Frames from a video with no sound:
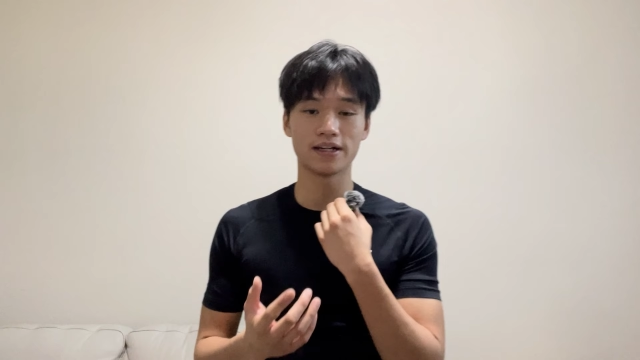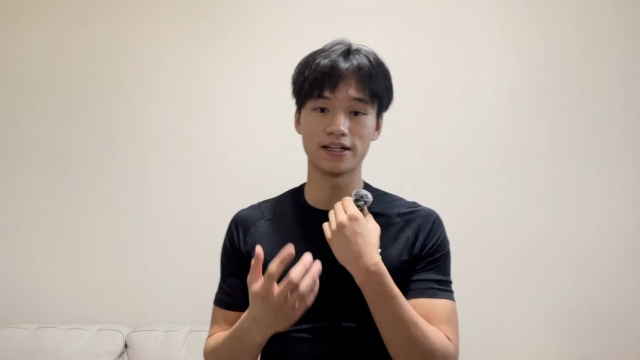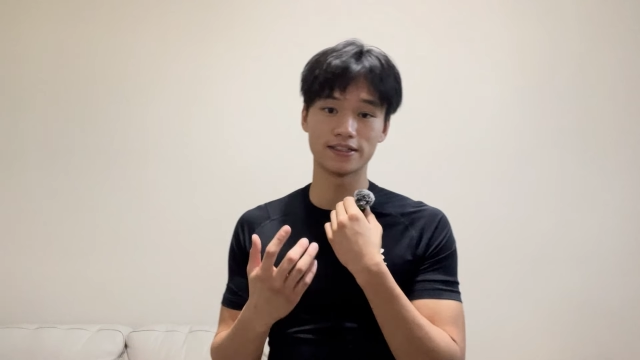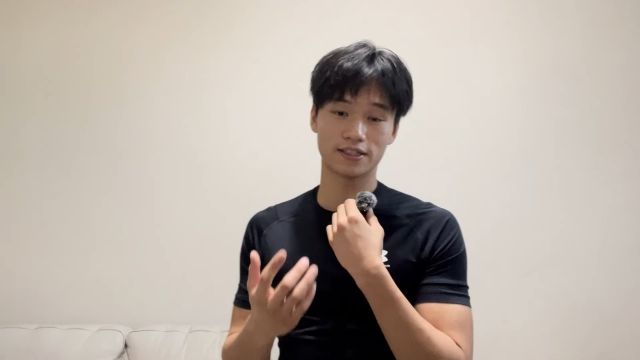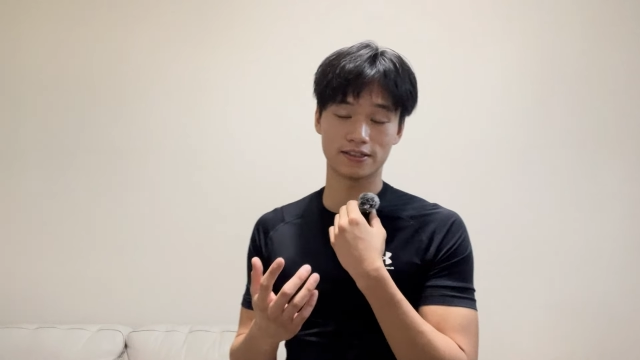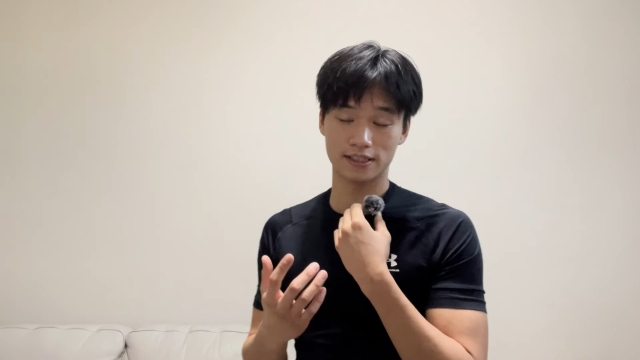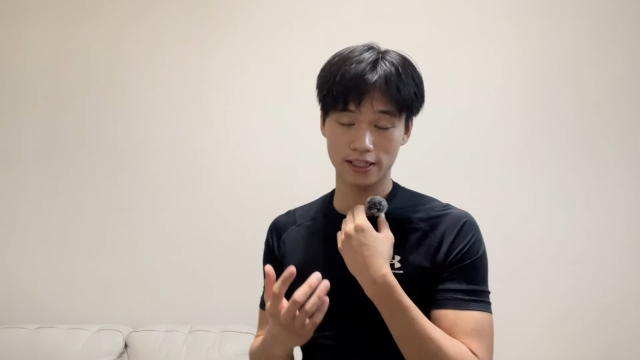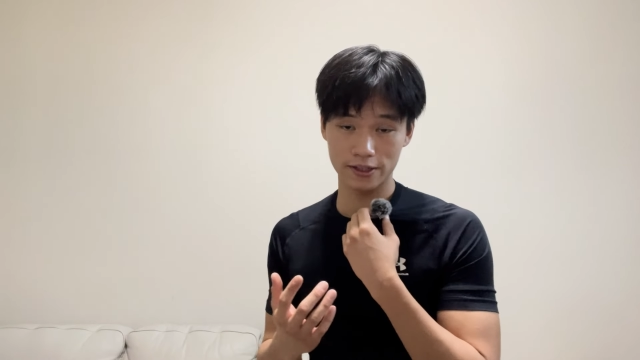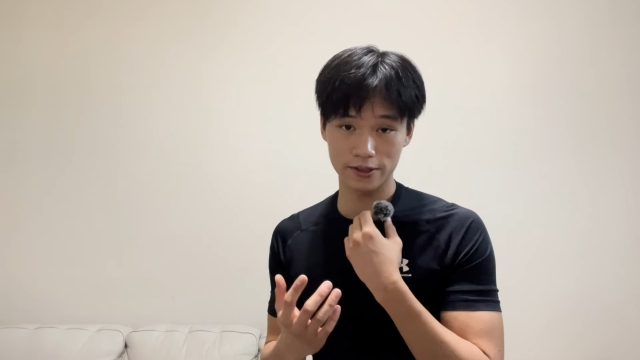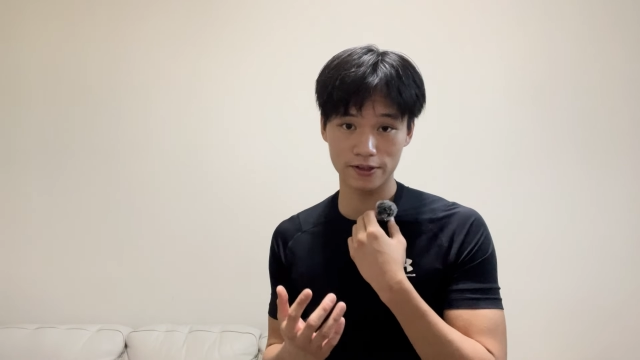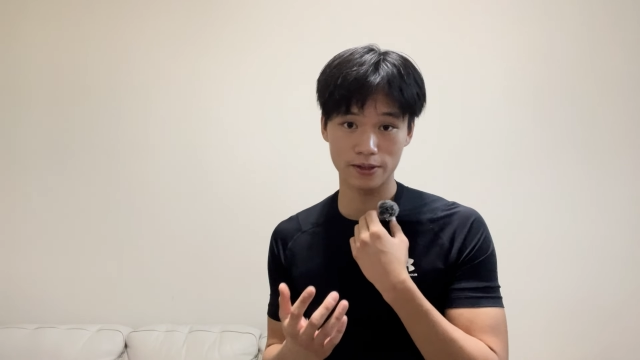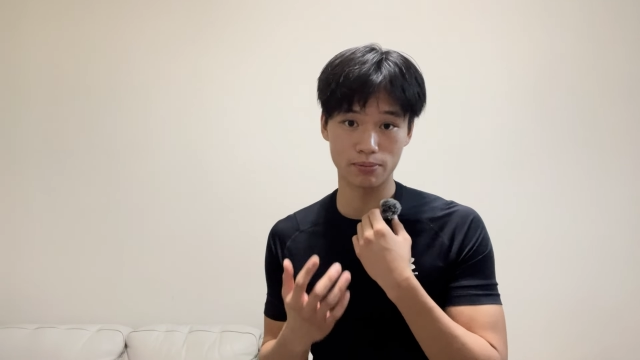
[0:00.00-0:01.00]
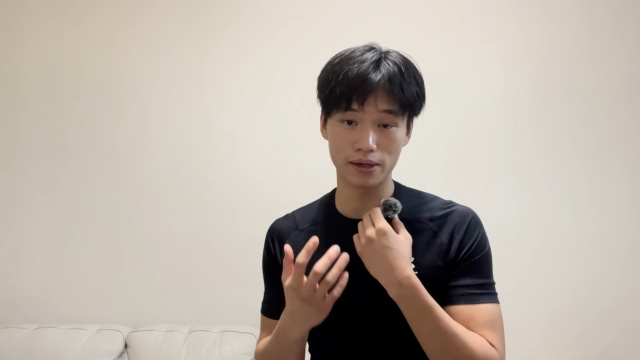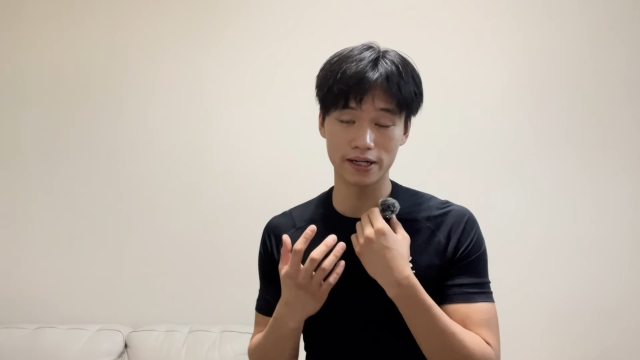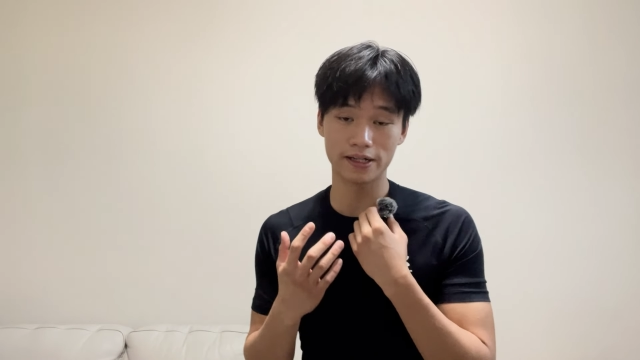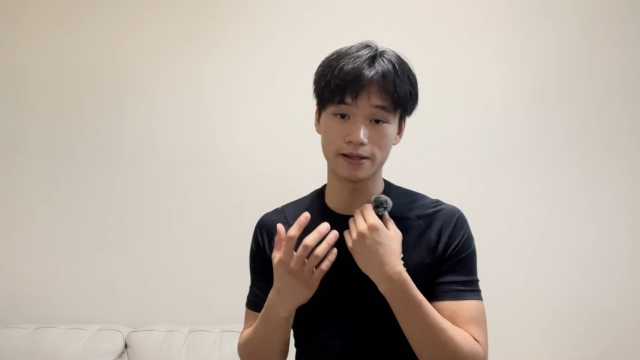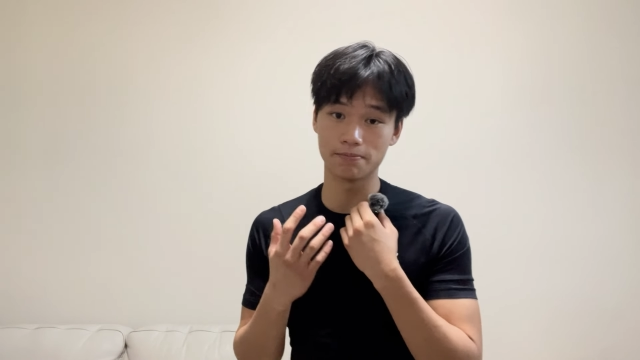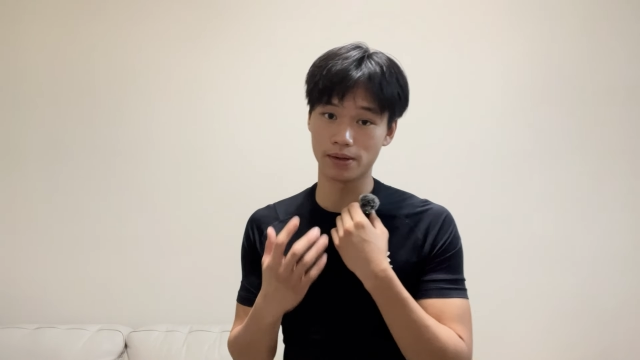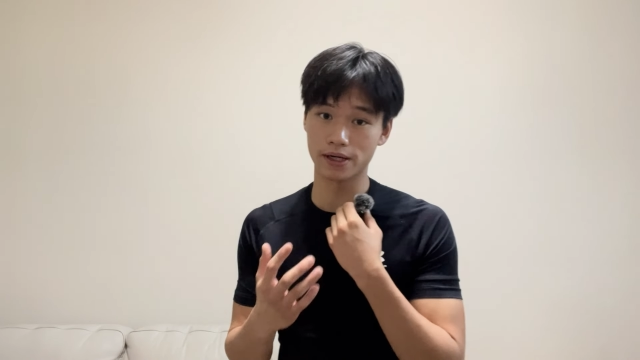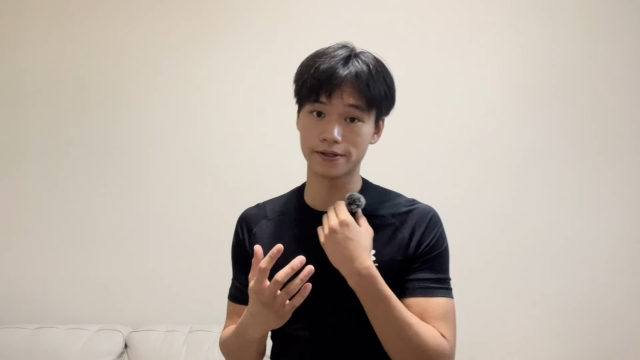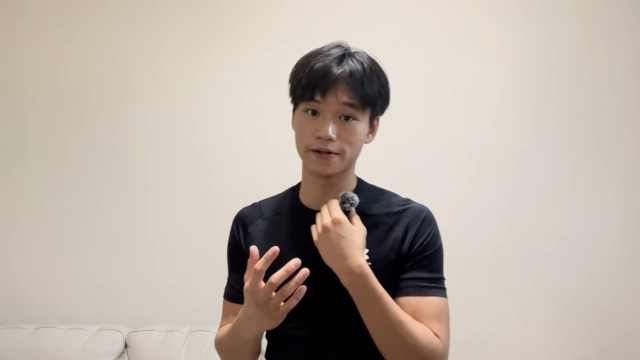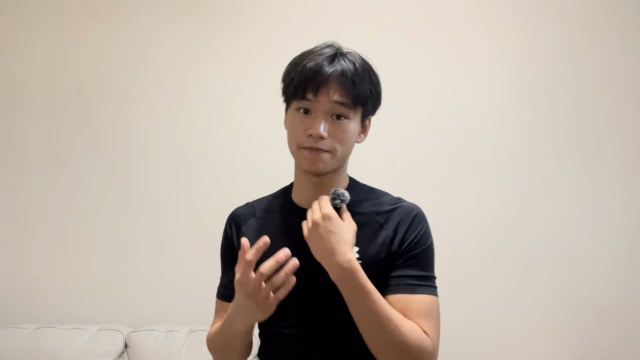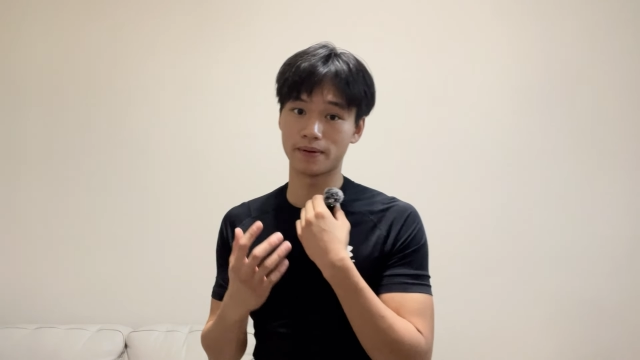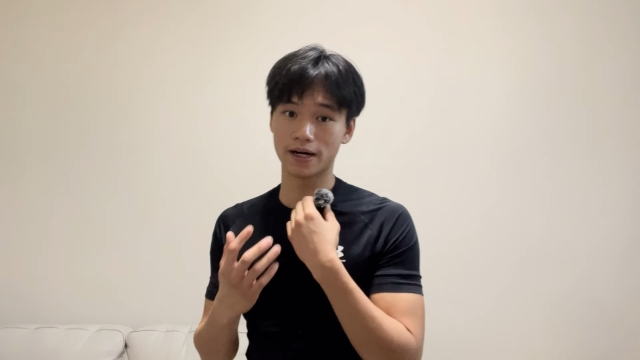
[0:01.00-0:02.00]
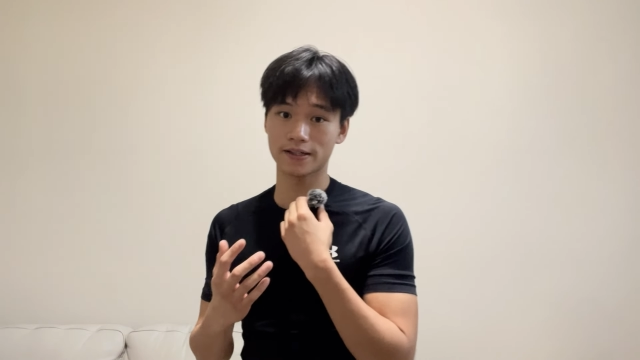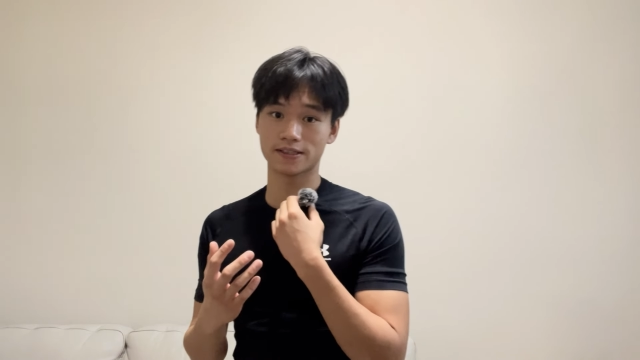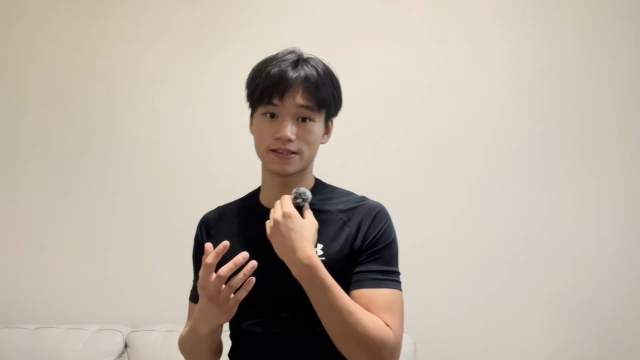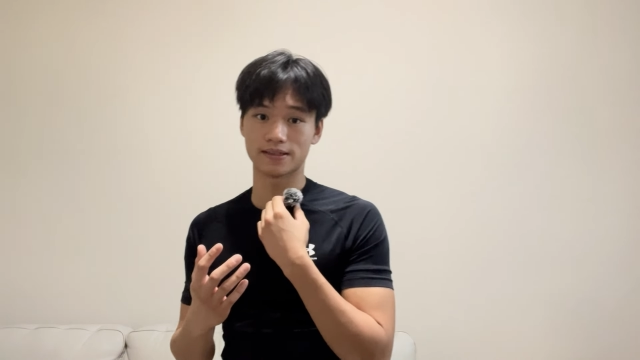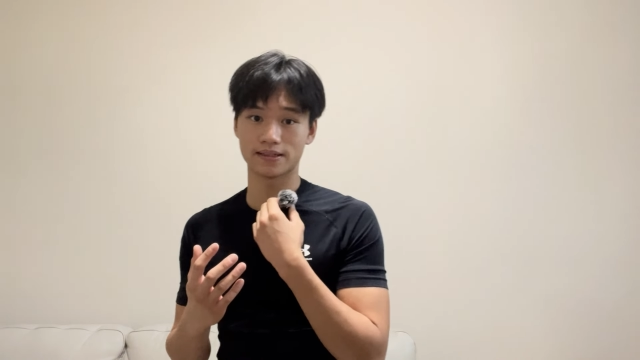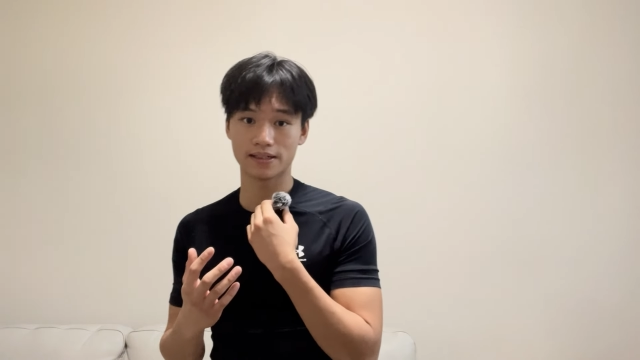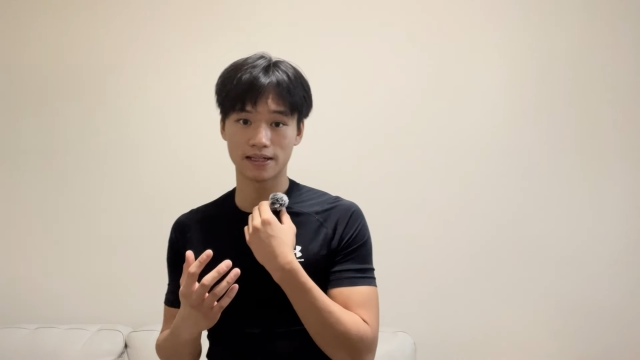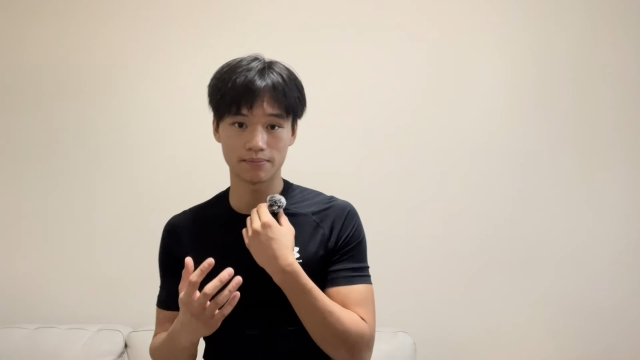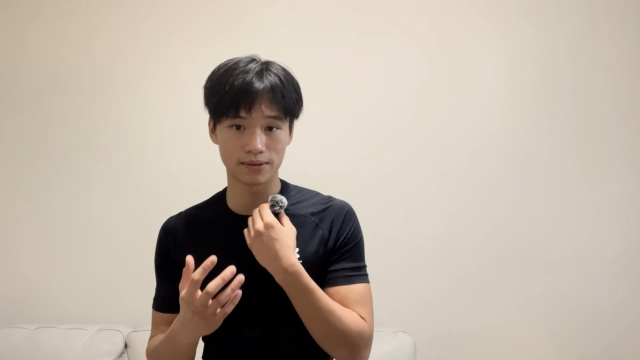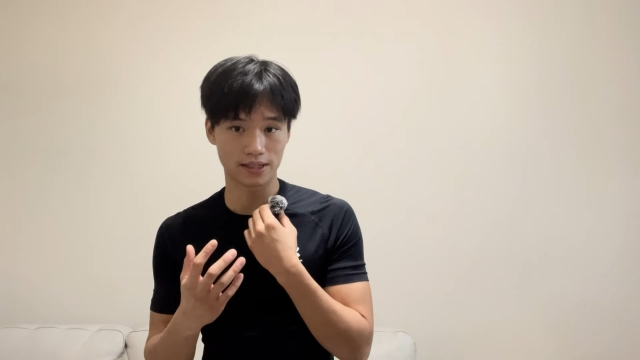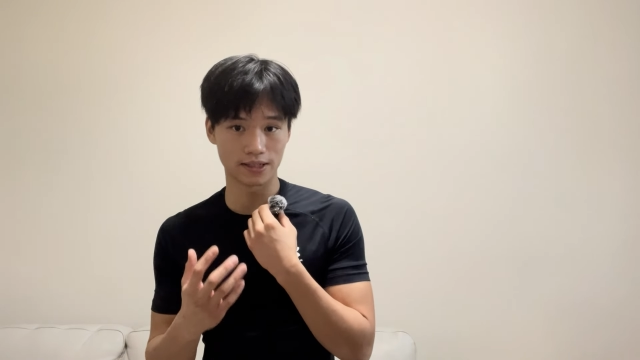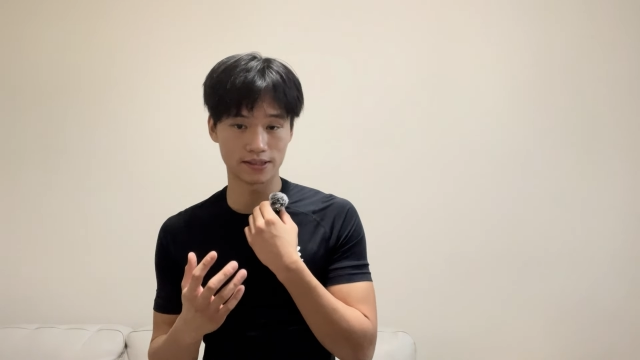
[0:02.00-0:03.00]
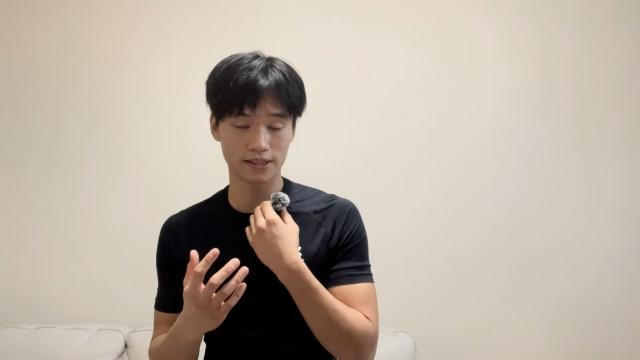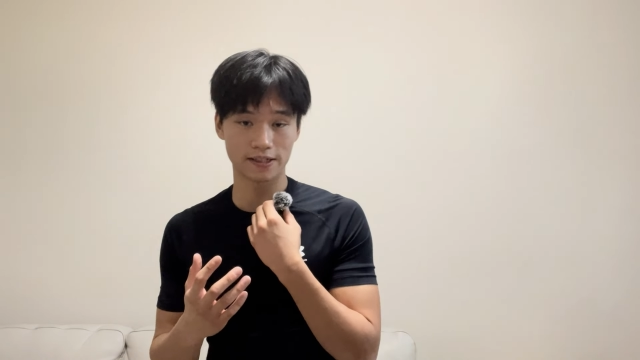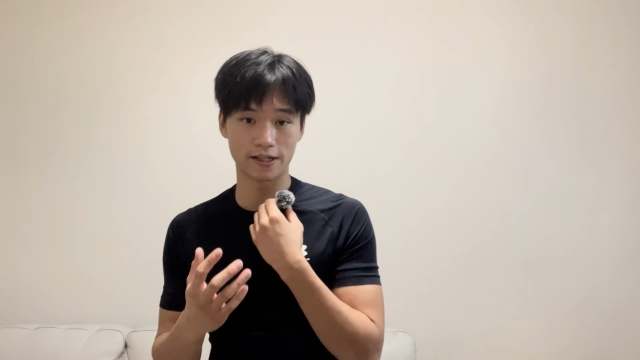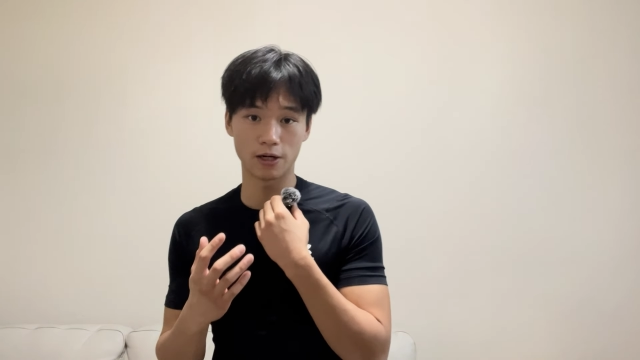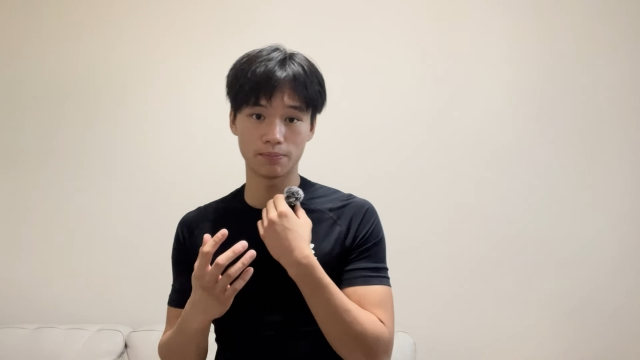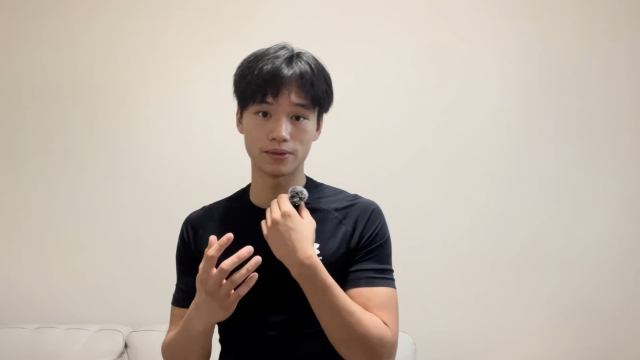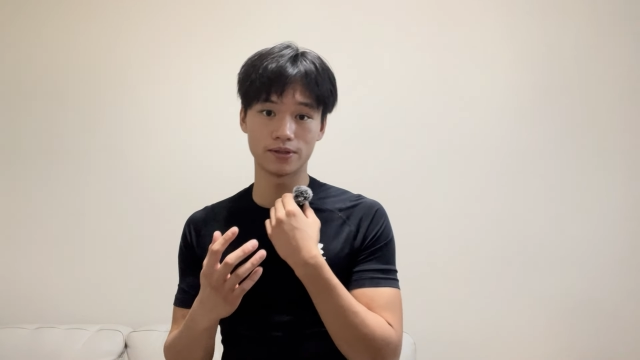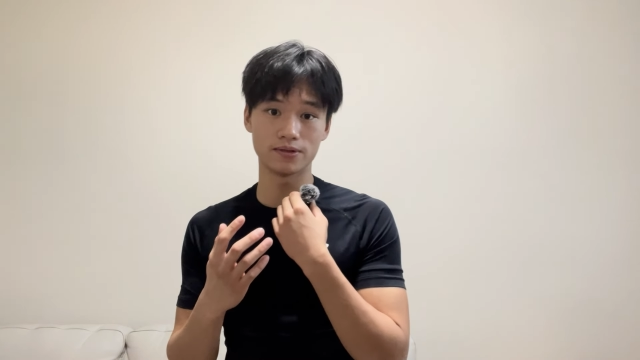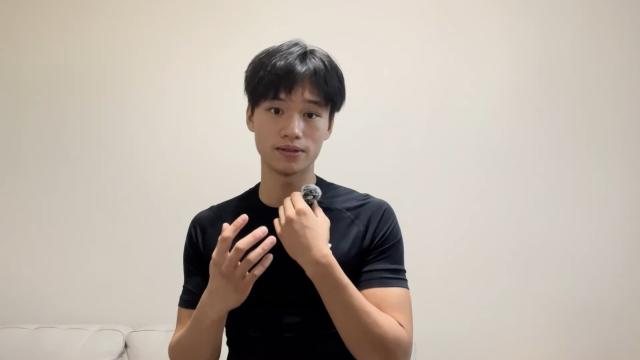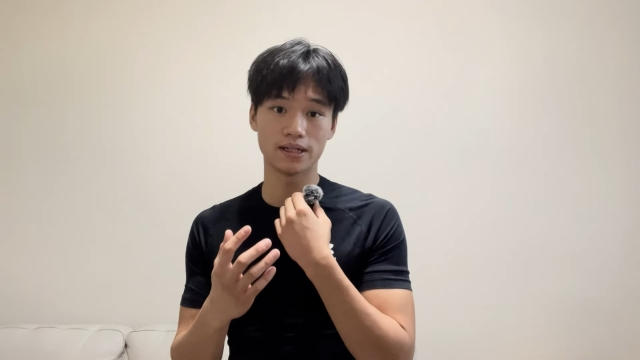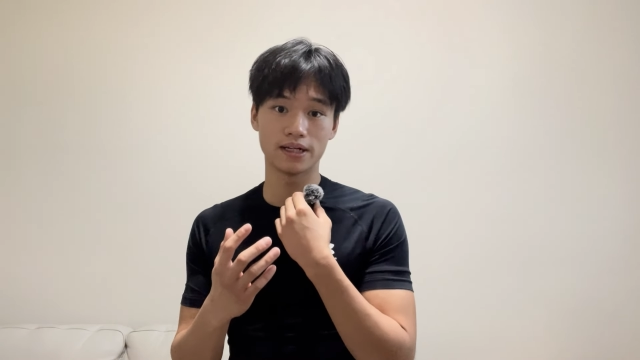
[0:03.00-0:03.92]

It's considered the bread and butter of boxing because it can help you